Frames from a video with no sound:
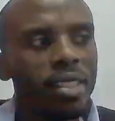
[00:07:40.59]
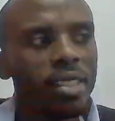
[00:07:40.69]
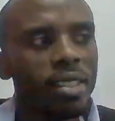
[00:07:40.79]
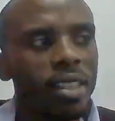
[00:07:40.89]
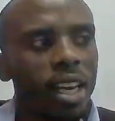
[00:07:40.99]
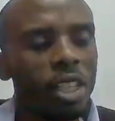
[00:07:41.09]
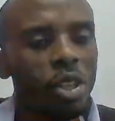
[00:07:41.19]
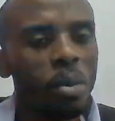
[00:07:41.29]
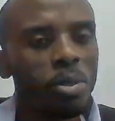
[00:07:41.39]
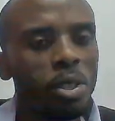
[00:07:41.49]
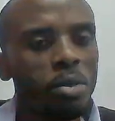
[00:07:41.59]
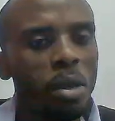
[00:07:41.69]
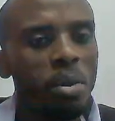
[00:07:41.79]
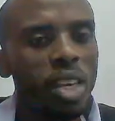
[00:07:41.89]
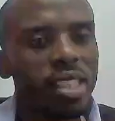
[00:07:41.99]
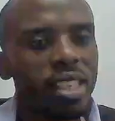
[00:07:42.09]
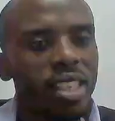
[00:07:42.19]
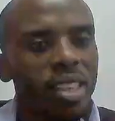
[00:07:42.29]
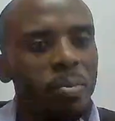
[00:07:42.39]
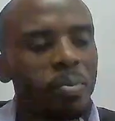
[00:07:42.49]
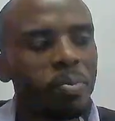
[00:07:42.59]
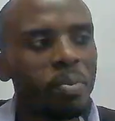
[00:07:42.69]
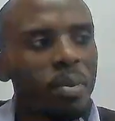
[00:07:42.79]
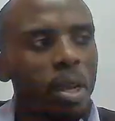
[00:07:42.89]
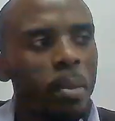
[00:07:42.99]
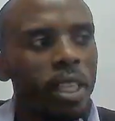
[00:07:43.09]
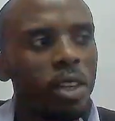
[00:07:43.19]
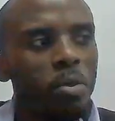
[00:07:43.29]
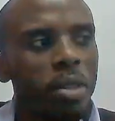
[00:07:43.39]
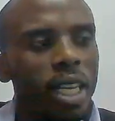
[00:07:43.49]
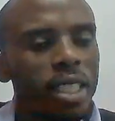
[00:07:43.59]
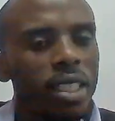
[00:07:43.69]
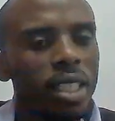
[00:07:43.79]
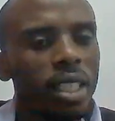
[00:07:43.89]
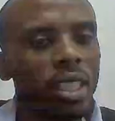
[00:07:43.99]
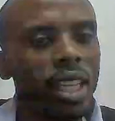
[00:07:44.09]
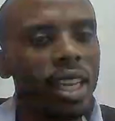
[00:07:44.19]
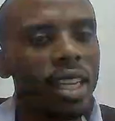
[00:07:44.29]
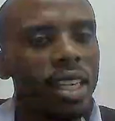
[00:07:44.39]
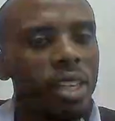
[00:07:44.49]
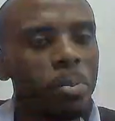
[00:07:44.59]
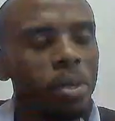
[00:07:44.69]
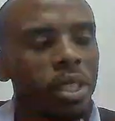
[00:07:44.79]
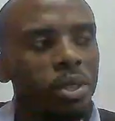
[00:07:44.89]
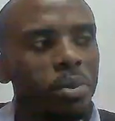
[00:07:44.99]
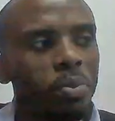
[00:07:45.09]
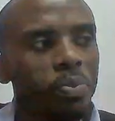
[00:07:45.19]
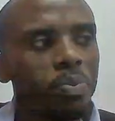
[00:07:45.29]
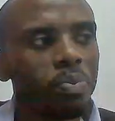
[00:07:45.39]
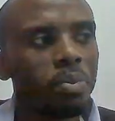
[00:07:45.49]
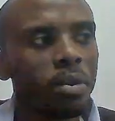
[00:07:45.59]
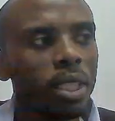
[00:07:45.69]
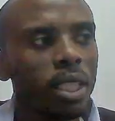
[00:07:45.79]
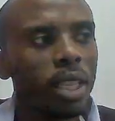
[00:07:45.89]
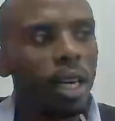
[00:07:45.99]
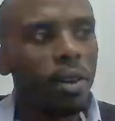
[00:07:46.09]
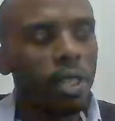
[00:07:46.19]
Actually, I'm not memorizing them, but I hope that they are helping you. Okay,